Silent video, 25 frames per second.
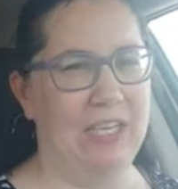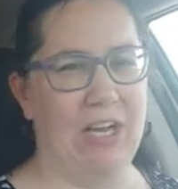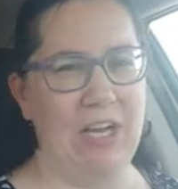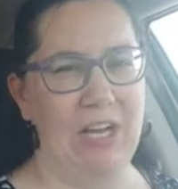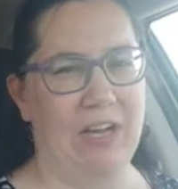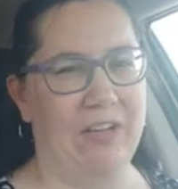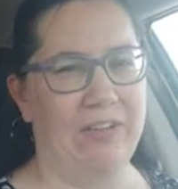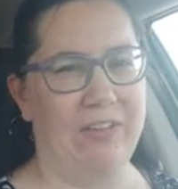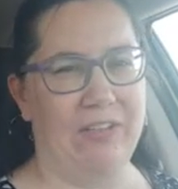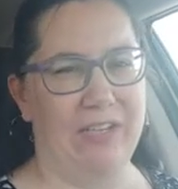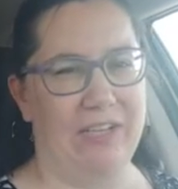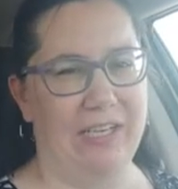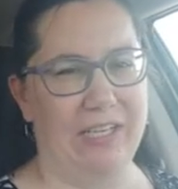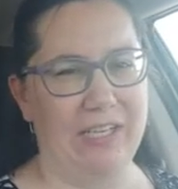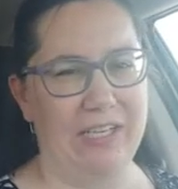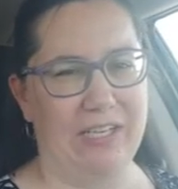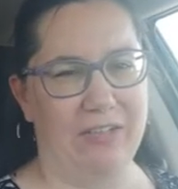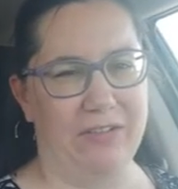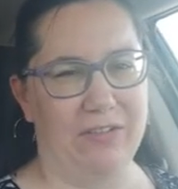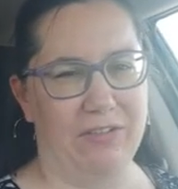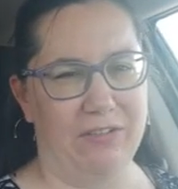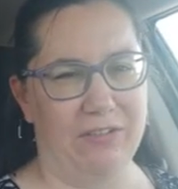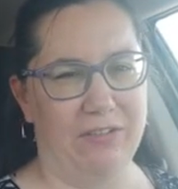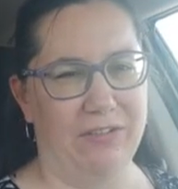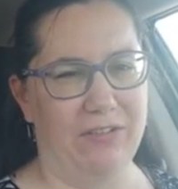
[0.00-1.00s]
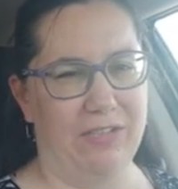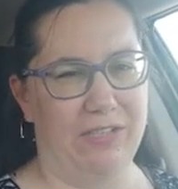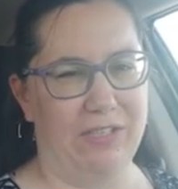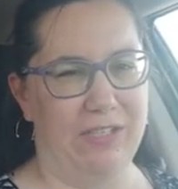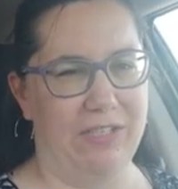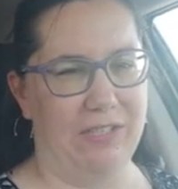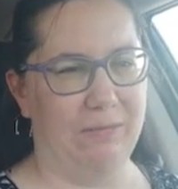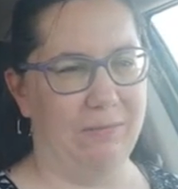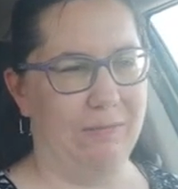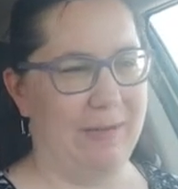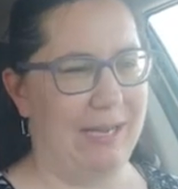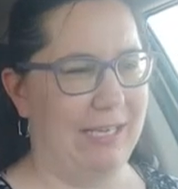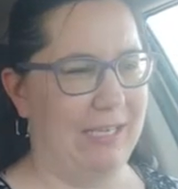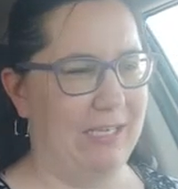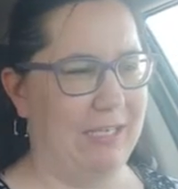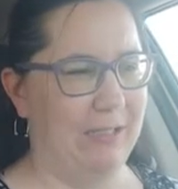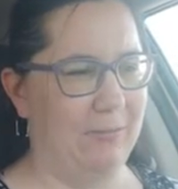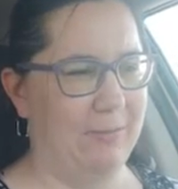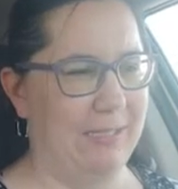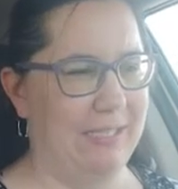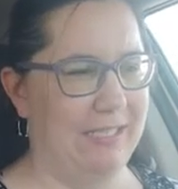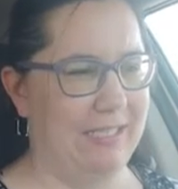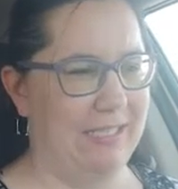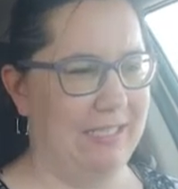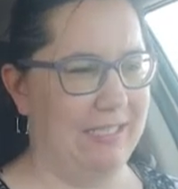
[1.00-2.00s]
online through the
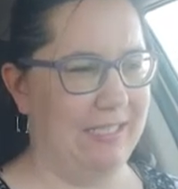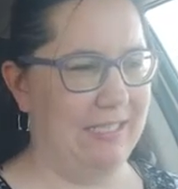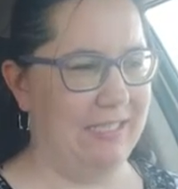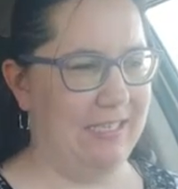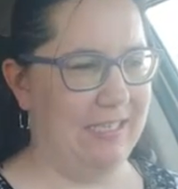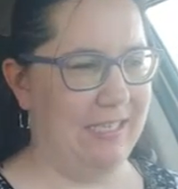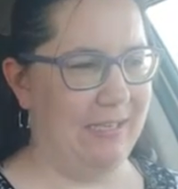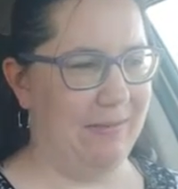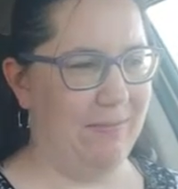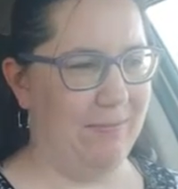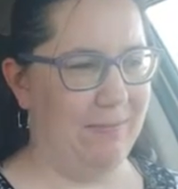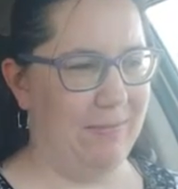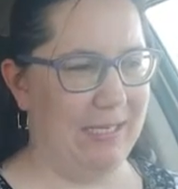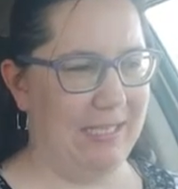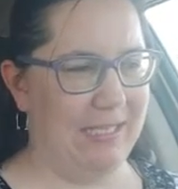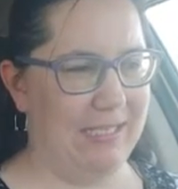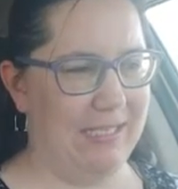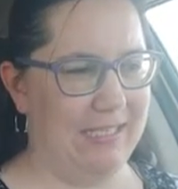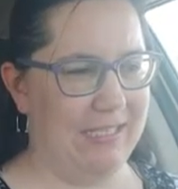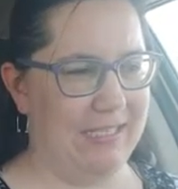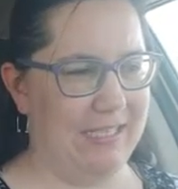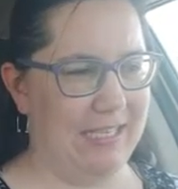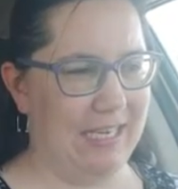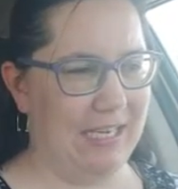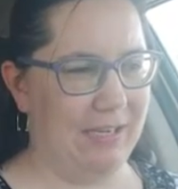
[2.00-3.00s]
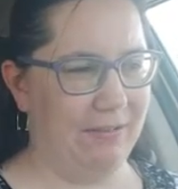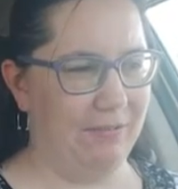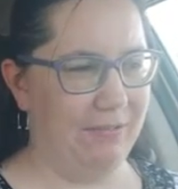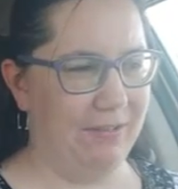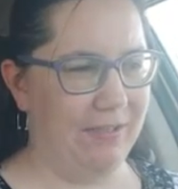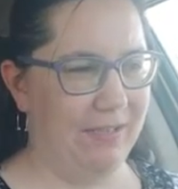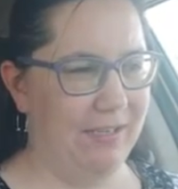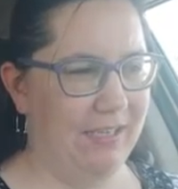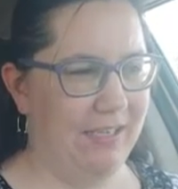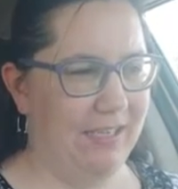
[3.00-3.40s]
management system and stuff.